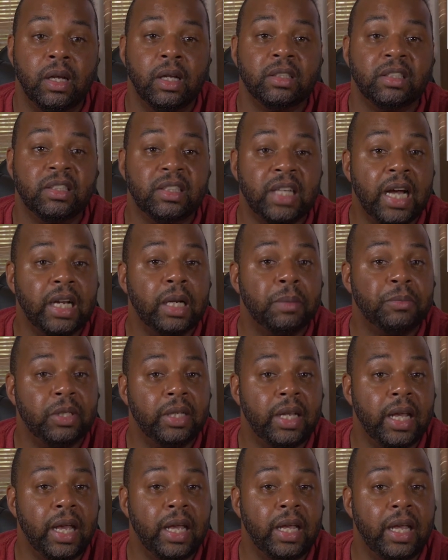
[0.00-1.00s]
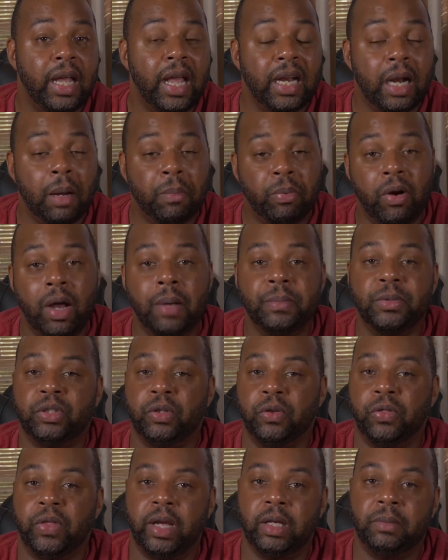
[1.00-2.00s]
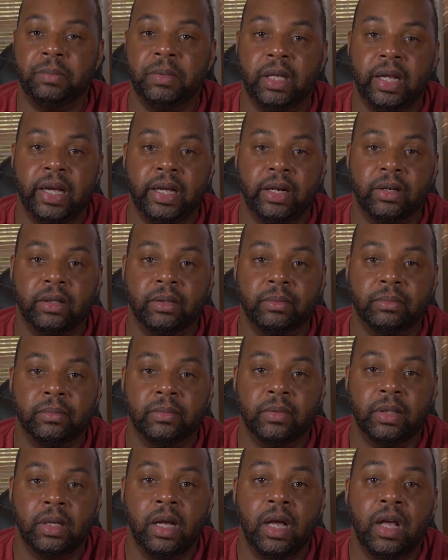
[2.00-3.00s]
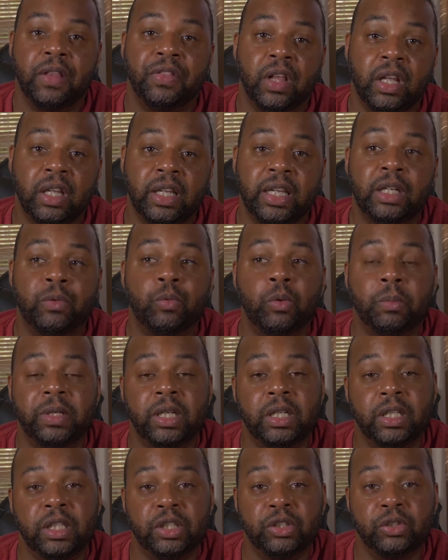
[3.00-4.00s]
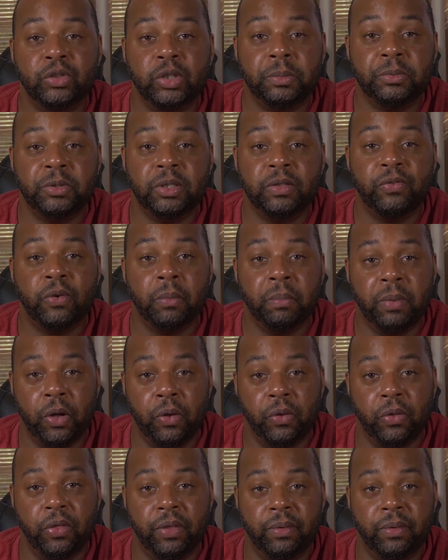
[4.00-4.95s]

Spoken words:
Sign up today and I promise you'll thank me later. The link will be in the description for both.